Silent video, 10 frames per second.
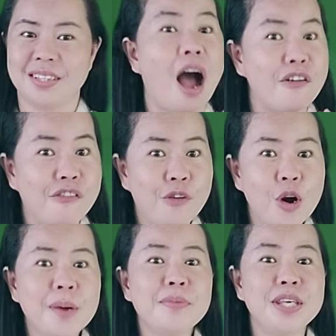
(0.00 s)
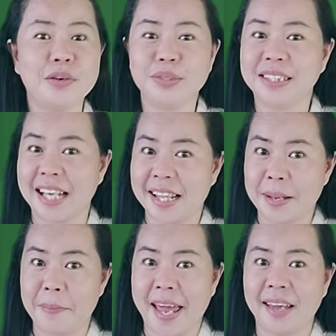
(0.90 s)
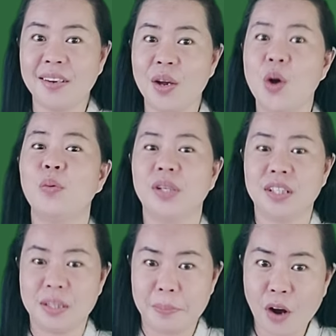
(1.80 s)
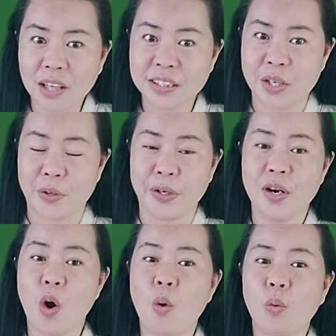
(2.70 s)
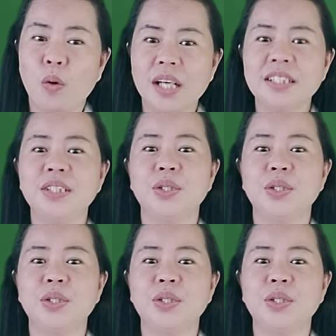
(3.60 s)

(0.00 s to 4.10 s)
A form used in the bank when the depositor wants